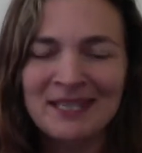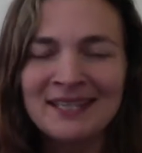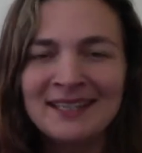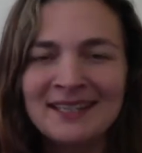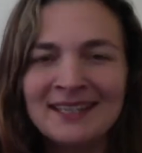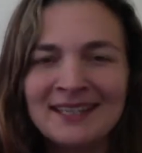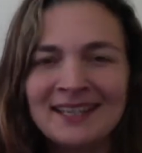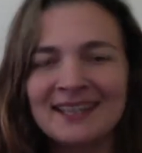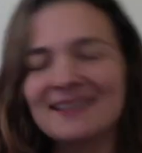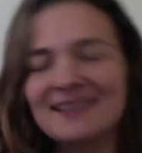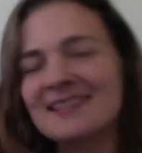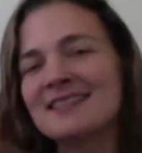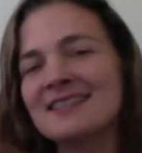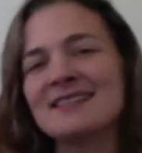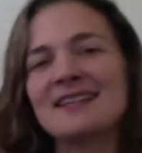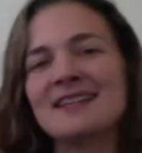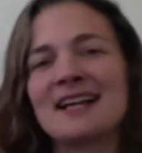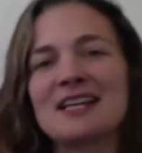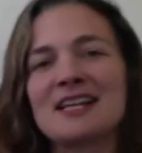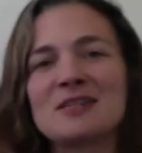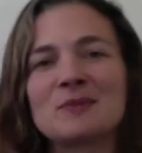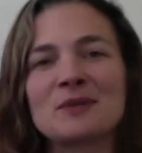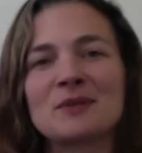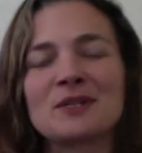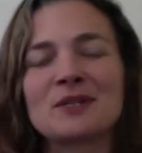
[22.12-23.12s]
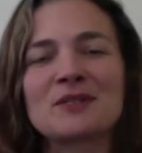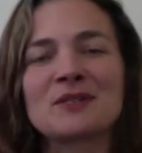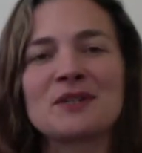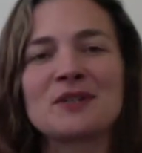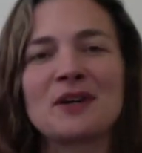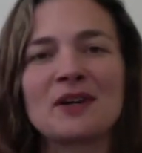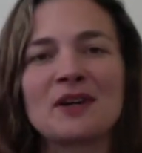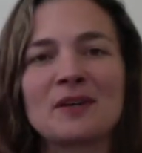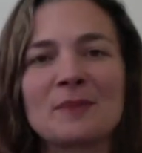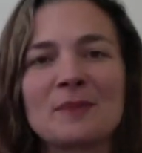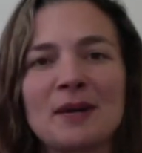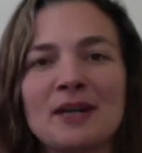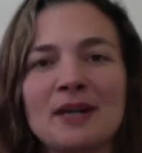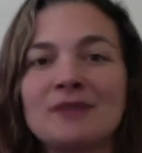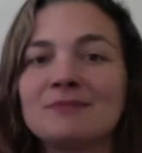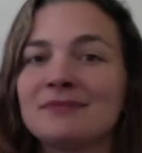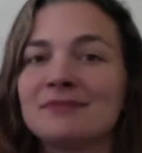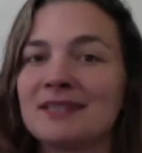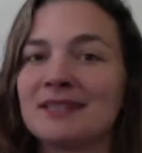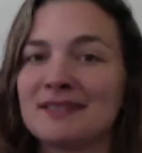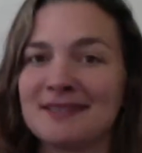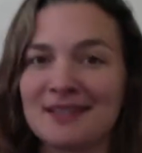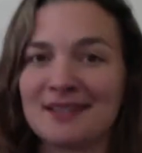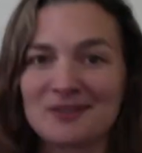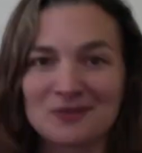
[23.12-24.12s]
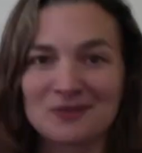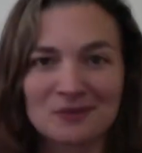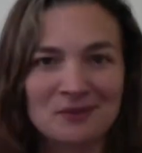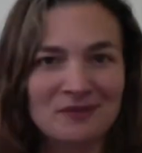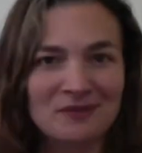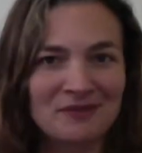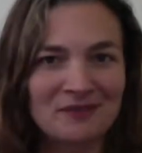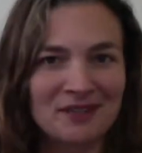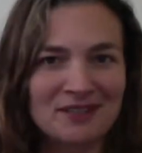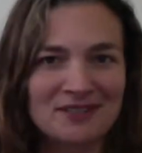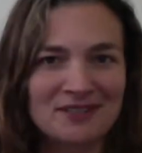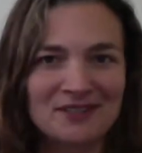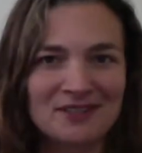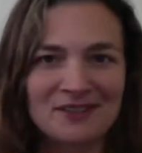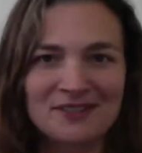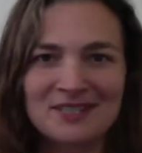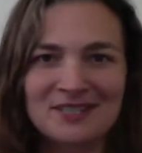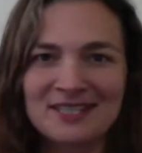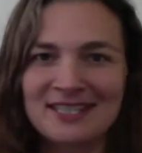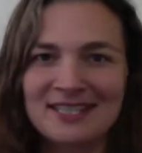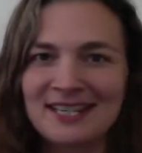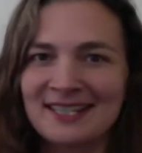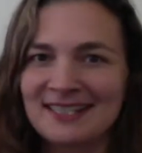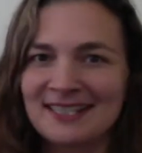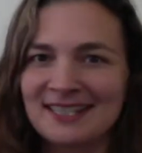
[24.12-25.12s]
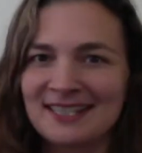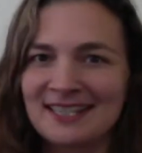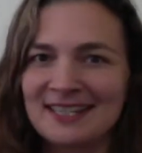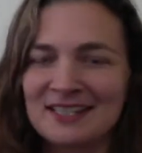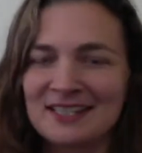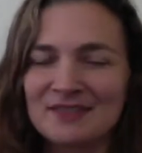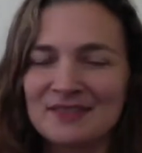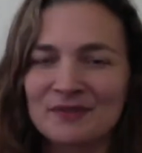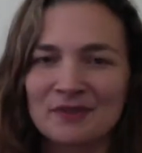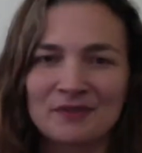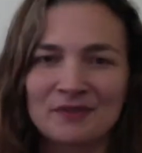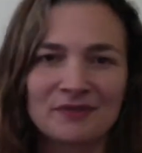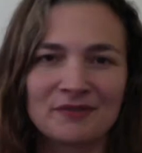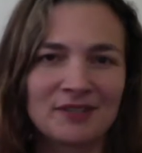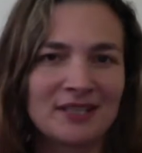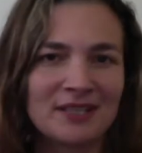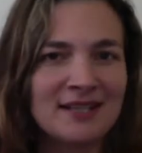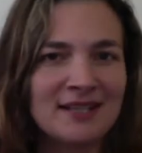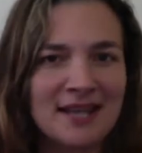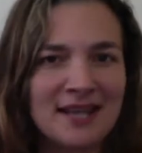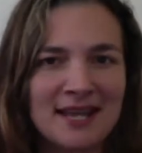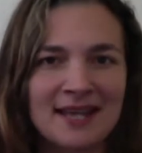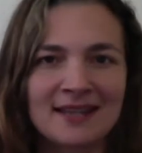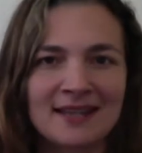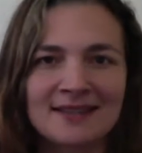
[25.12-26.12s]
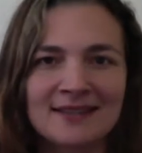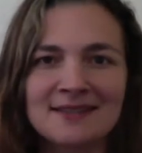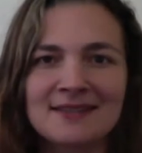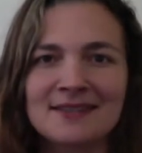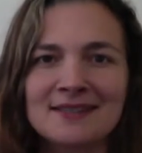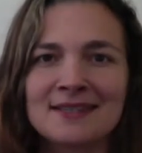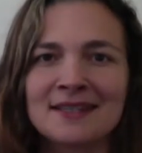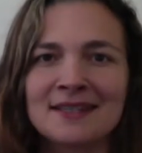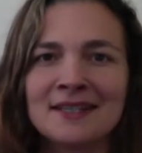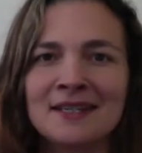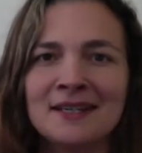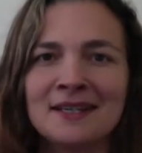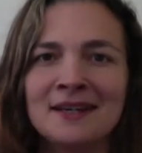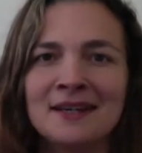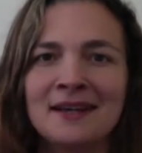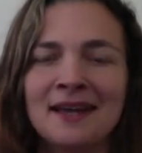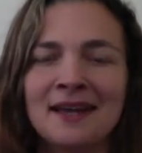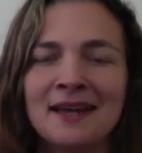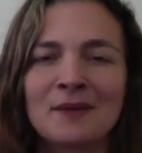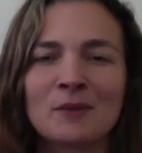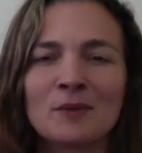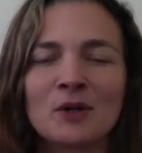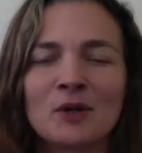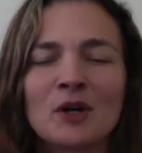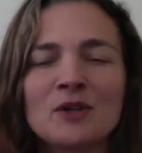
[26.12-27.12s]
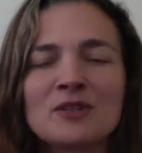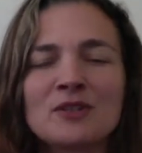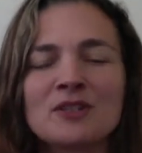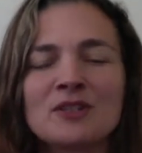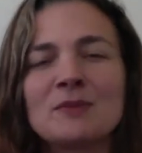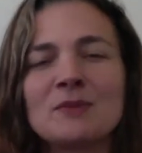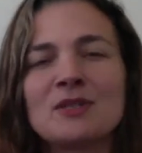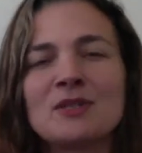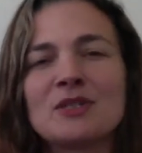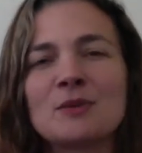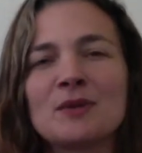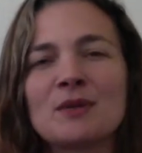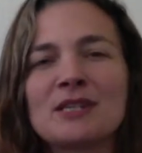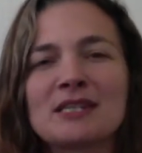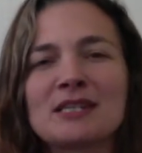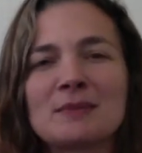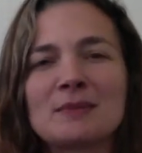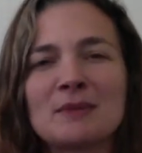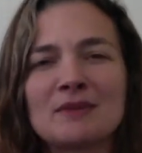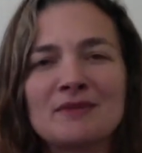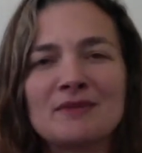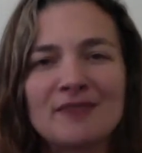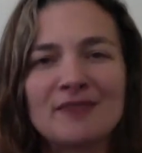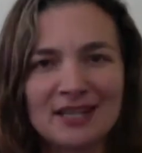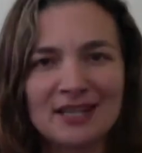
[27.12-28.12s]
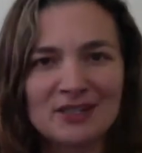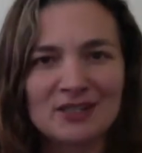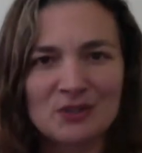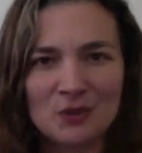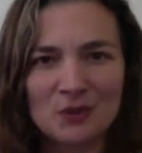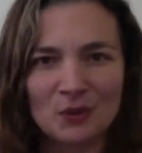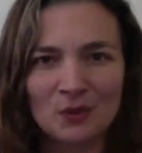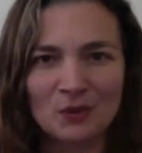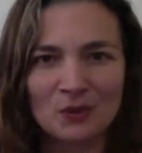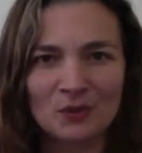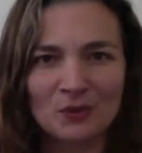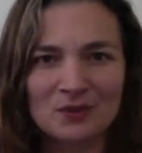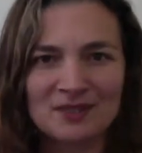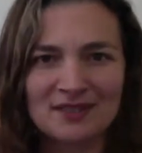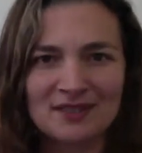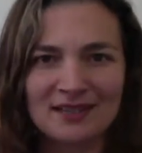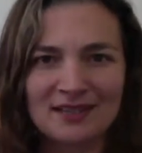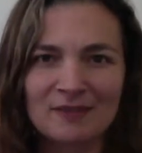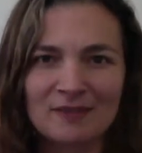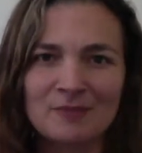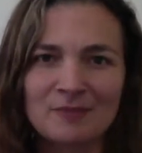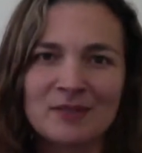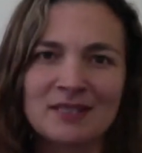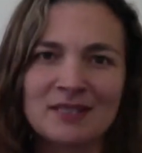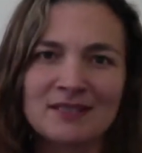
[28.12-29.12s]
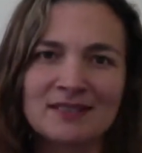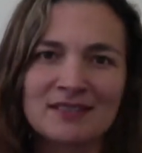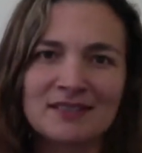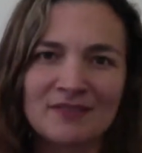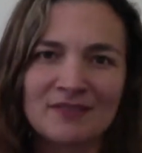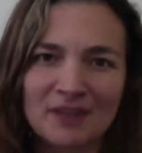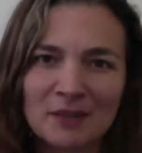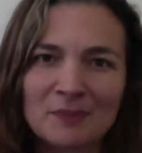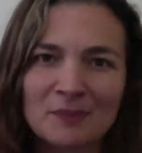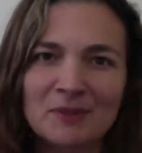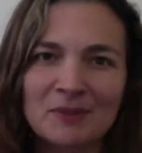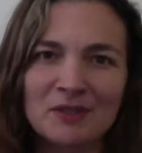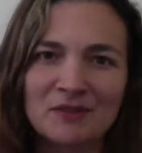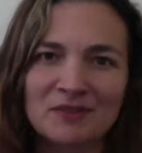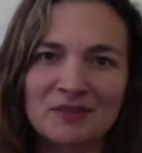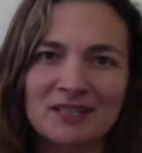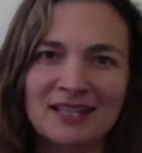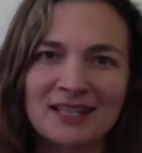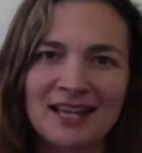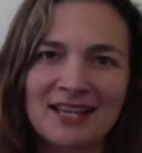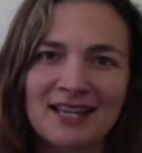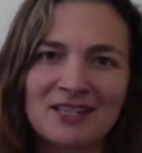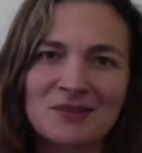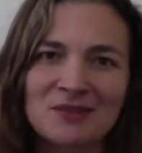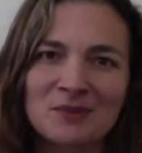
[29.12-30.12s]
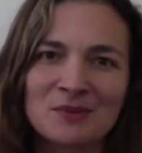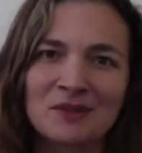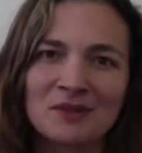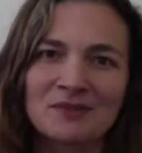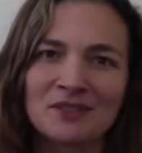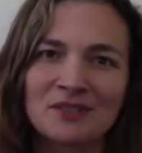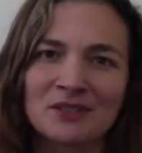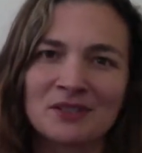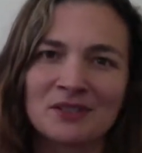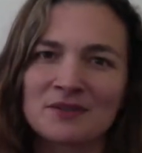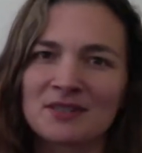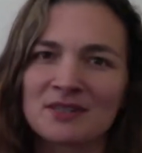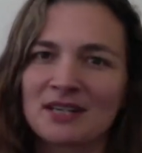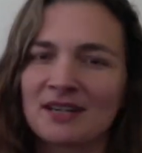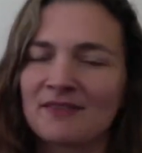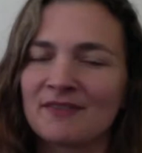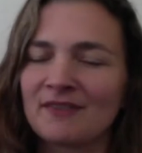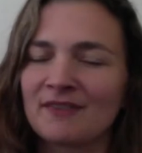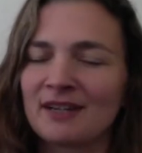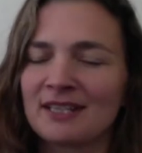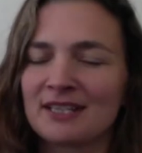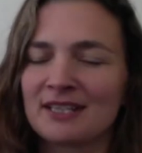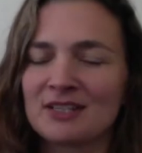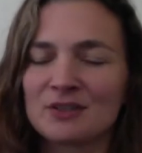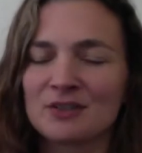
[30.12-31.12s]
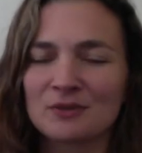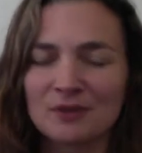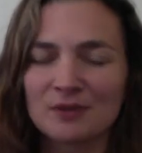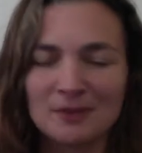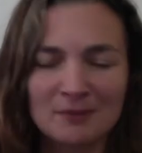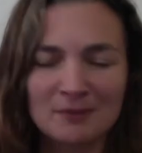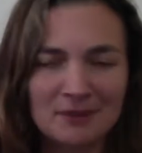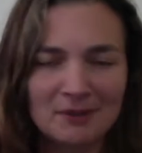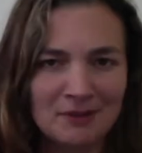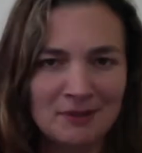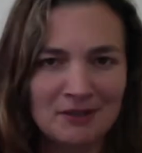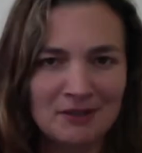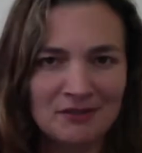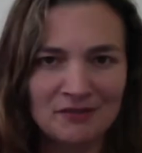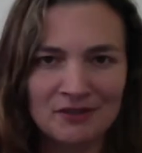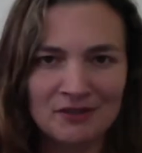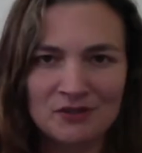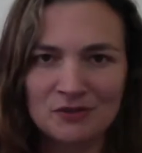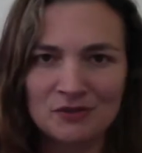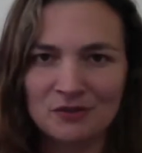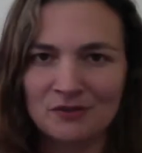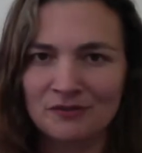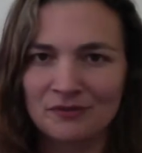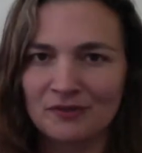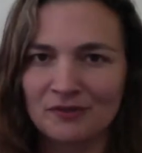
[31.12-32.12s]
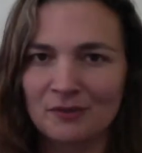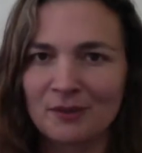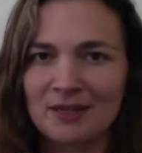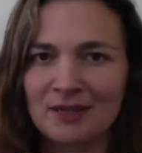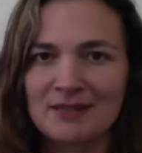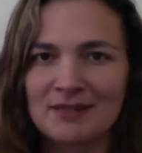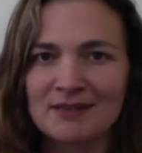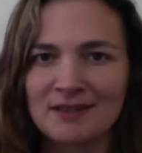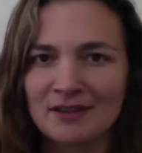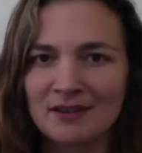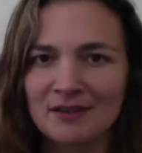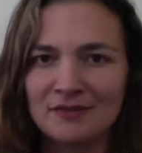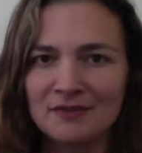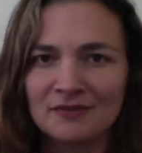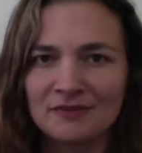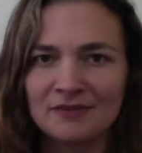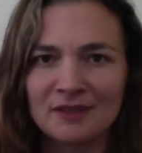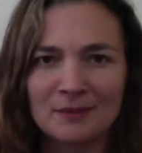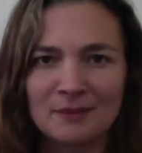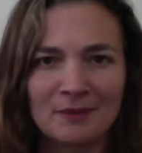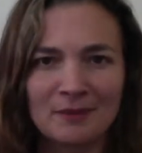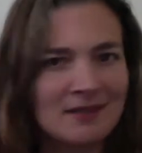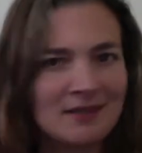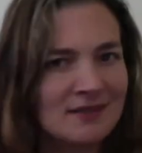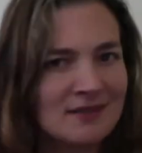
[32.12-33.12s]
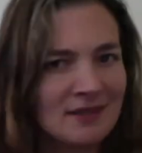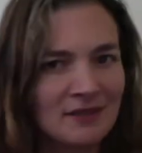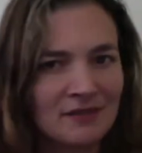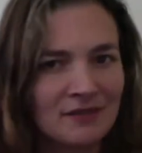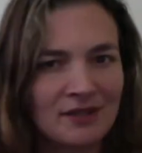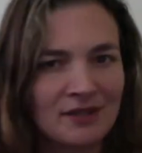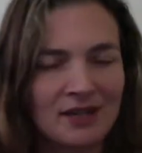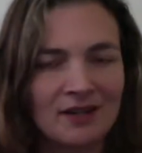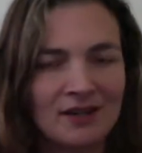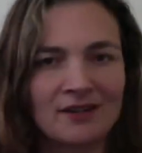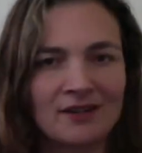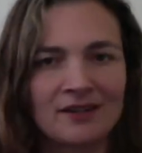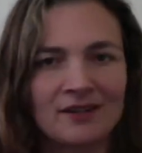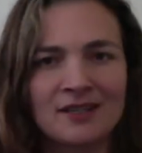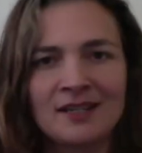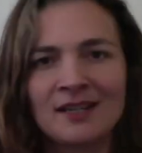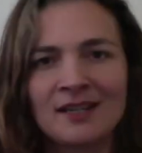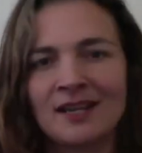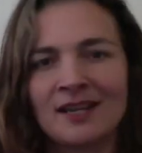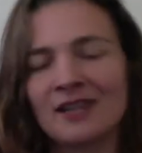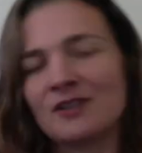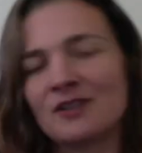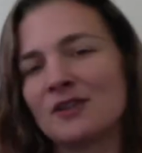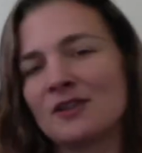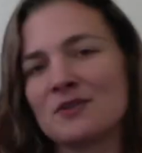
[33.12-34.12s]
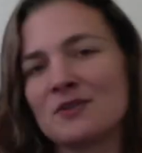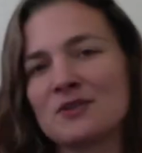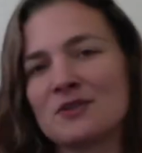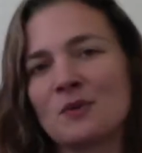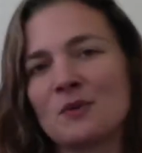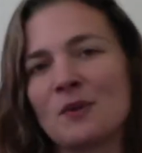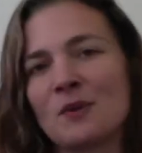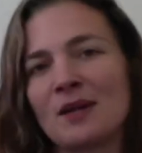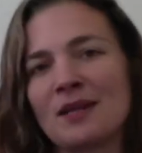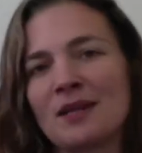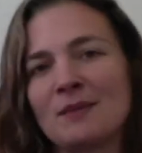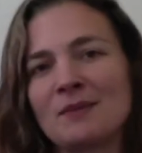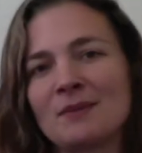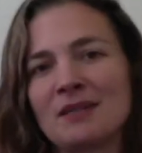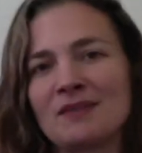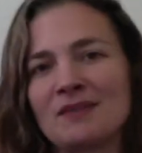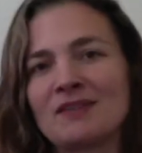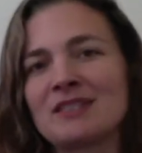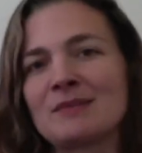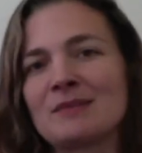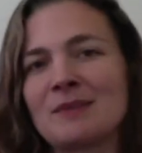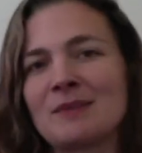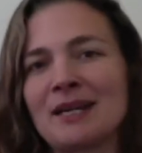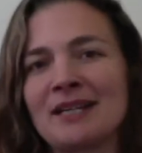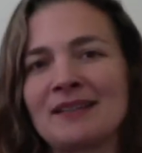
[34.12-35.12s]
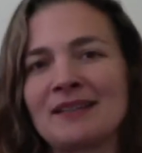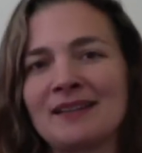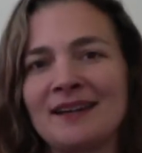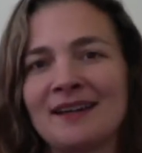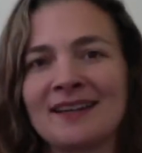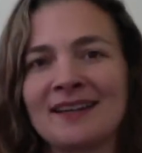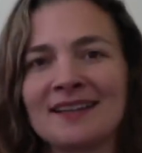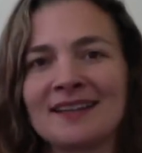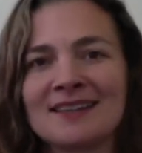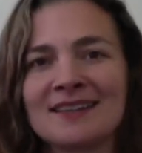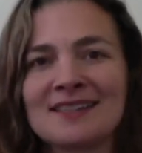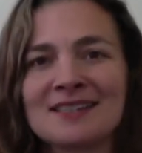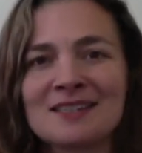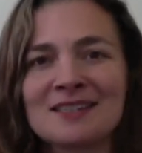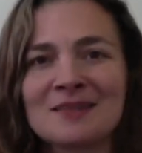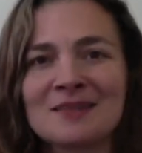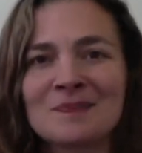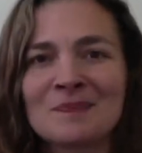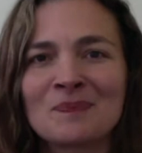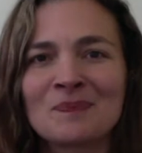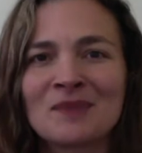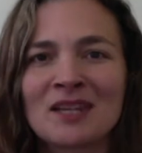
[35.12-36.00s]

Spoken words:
In this class, we're going to talk about essential reflexology techniques for feet and hands, and we're also going to be doing some advanced holds that I've been developing over the last 12 years that I find extremely beneficial for myself in my self-care and also while I'm giving to my clients.